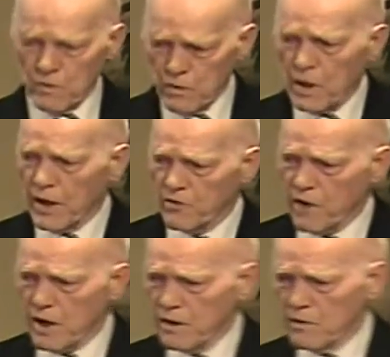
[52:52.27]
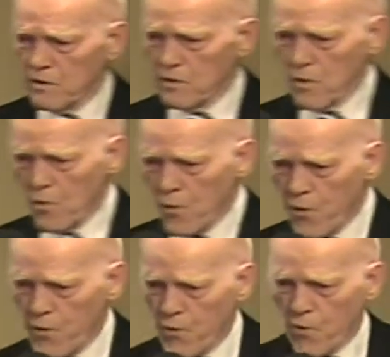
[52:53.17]
Well, I tried it.
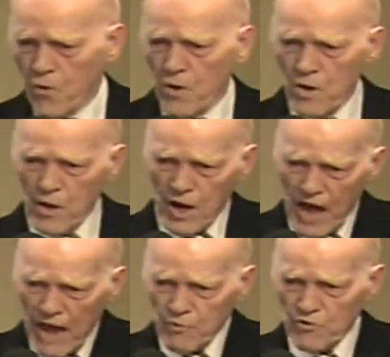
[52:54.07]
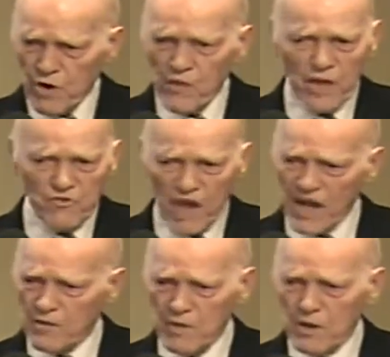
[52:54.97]
Whew. The line was there. They
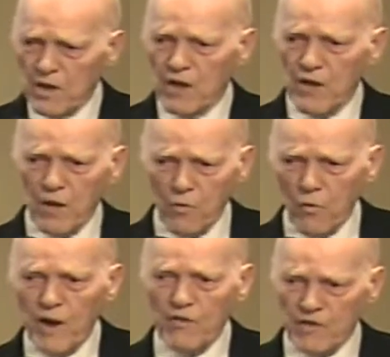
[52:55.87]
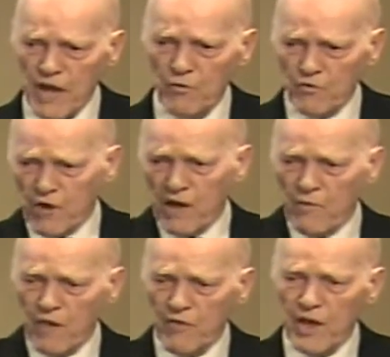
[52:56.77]
tackled me. Uh, one of the times I tried
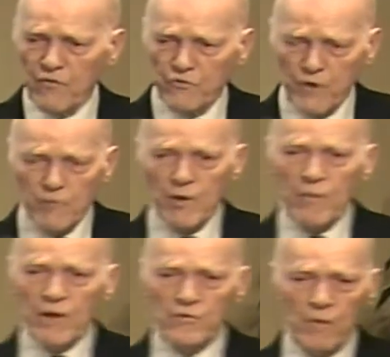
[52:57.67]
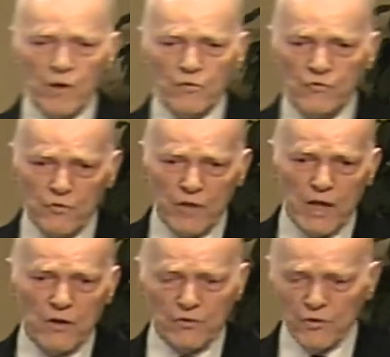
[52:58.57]
to, I think I tripped on my, my own
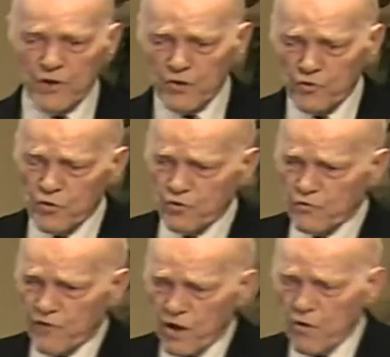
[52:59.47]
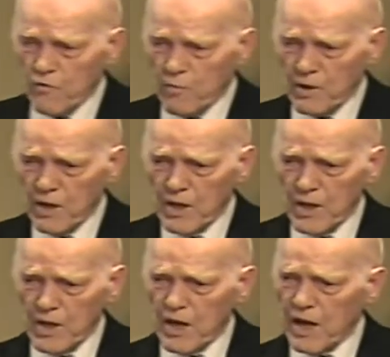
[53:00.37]
heels and shoes and fell over, but
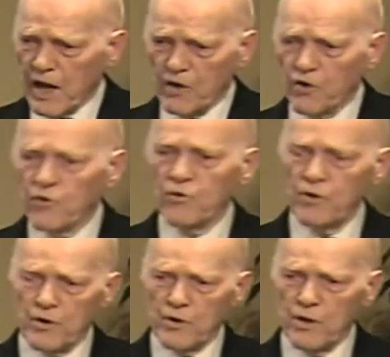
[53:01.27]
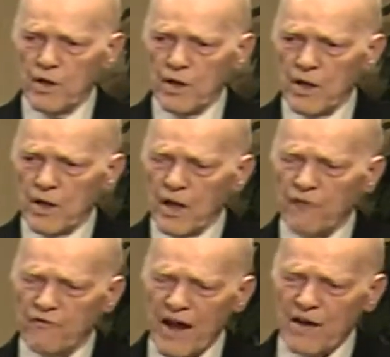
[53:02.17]
I couldn't it.
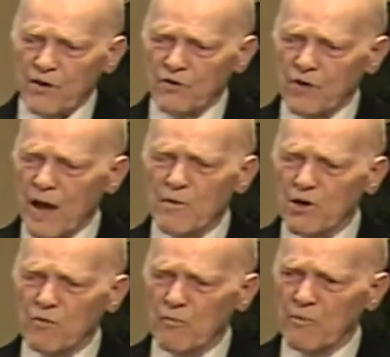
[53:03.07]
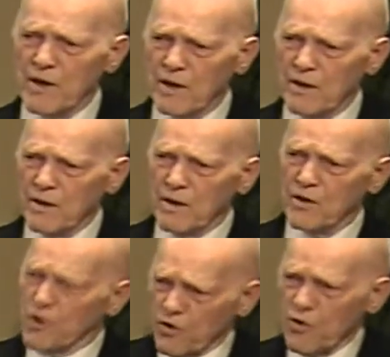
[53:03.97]
If I couldn't, I'm a human being.
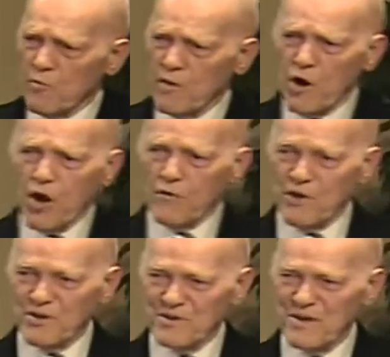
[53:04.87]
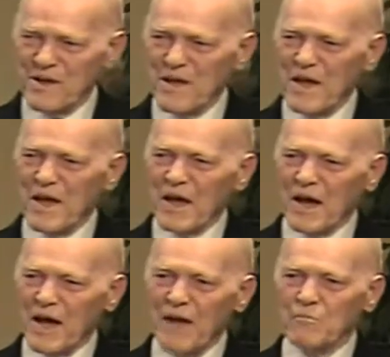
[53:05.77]
You're a human being, all of us.
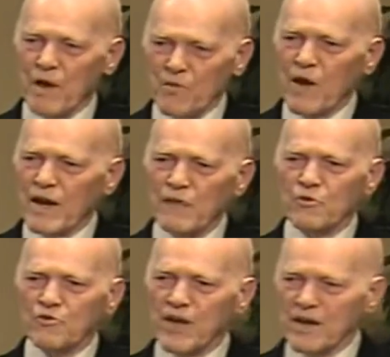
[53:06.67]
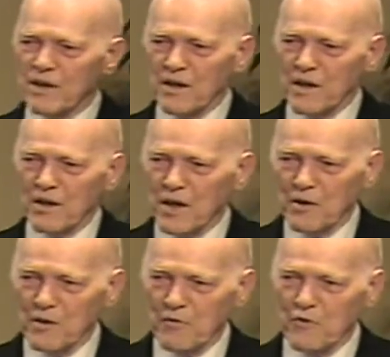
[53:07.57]
I, by the way, I never stayed at,
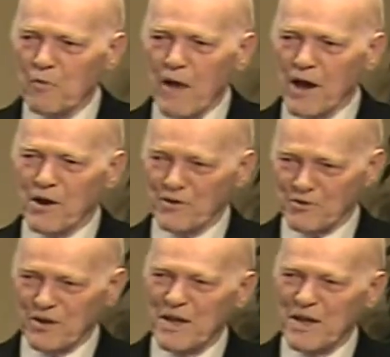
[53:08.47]
at fullbackers.